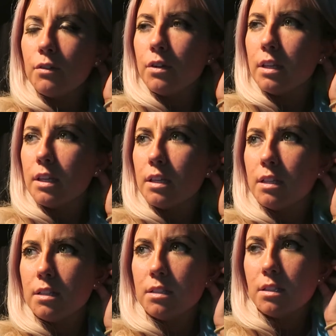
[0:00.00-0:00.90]
for the
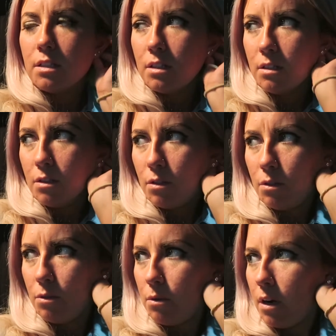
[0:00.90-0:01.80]
kids
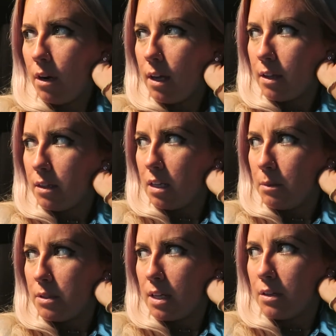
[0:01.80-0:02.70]
who are at the
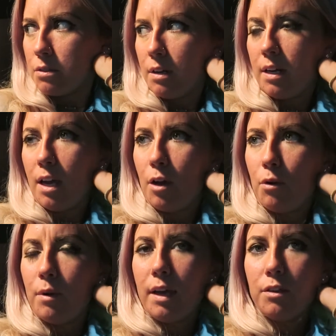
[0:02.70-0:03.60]
neighbor's house right
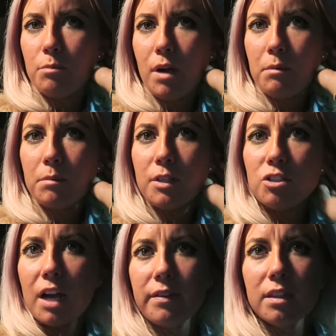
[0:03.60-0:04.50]
now and they're probably
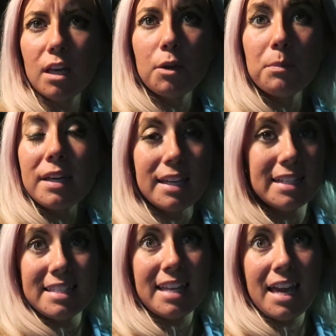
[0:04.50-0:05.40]
driving them
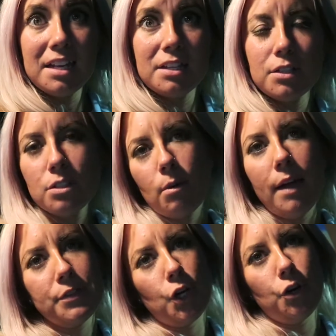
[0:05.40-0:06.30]
insane, so I
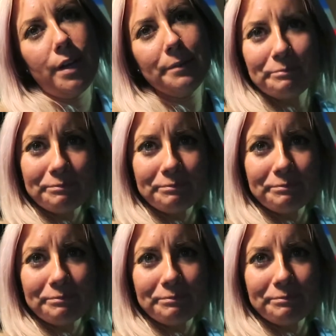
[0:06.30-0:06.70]
have to hurry.